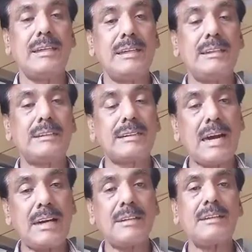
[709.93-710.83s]

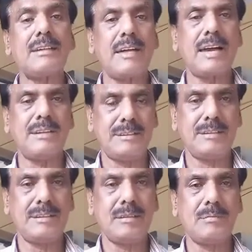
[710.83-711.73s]
scatter the light,
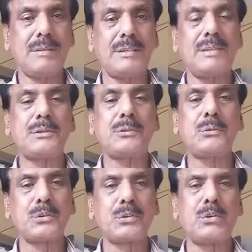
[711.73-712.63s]
but the
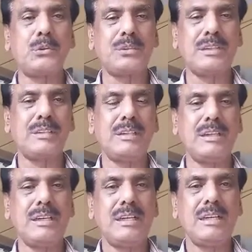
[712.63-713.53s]
true solution,
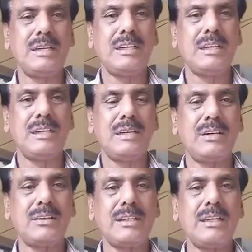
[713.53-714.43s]

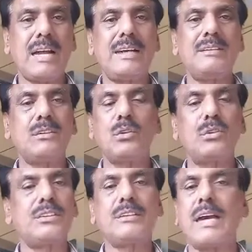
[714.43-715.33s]
okay, light is
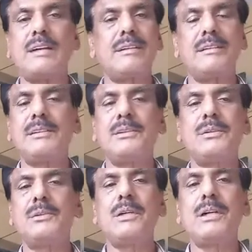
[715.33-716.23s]
not scattered in
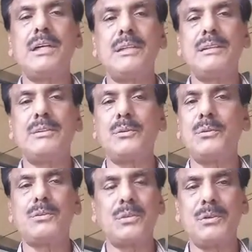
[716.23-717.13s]
this
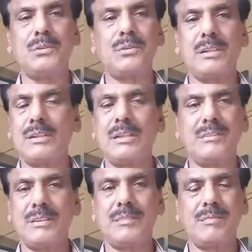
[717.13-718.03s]
true solution,
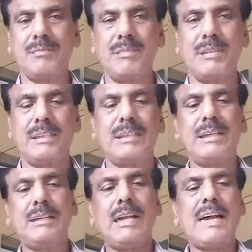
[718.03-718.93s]
never.
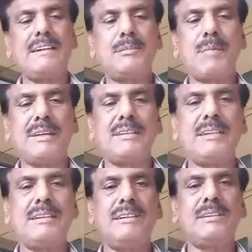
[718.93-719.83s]
Light is
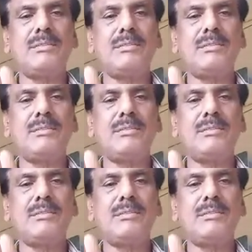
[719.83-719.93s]
passing in this